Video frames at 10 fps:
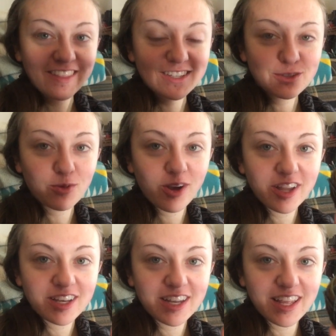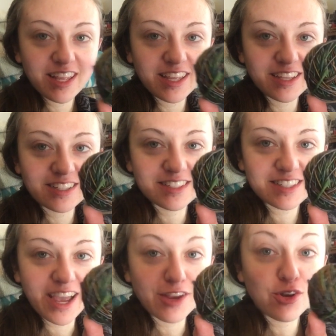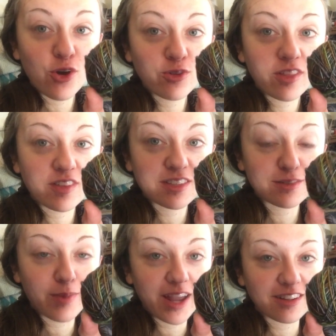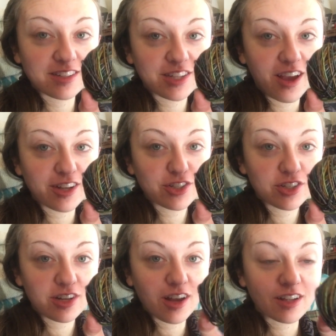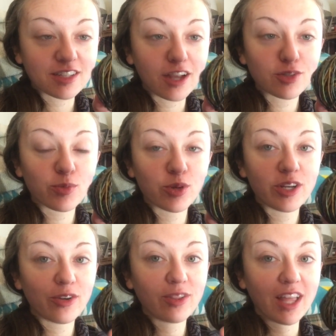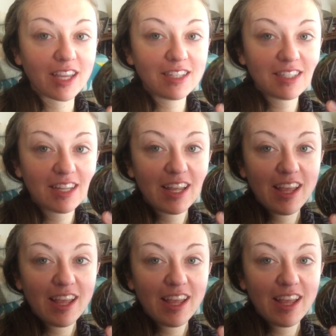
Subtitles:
This one is, I know that this is Madeline Tosh, Tosh Merino Light,